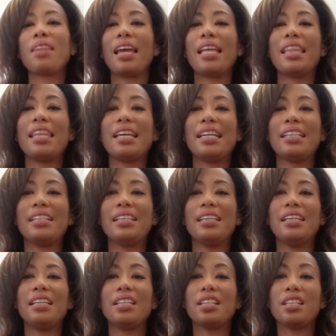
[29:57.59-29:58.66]
And then
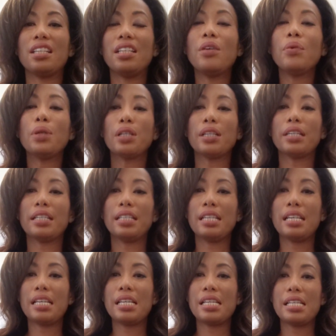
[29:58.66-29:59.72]
the color work
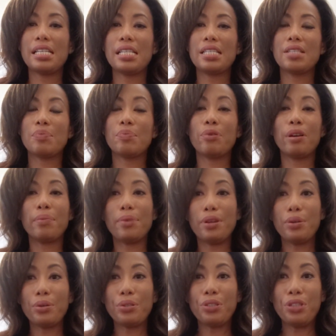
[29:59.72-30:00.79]
is
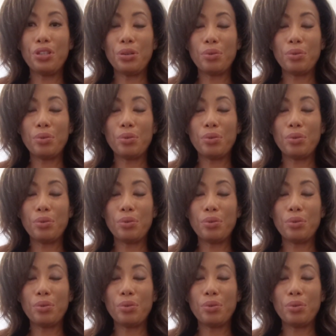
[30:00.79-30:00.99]
Primrose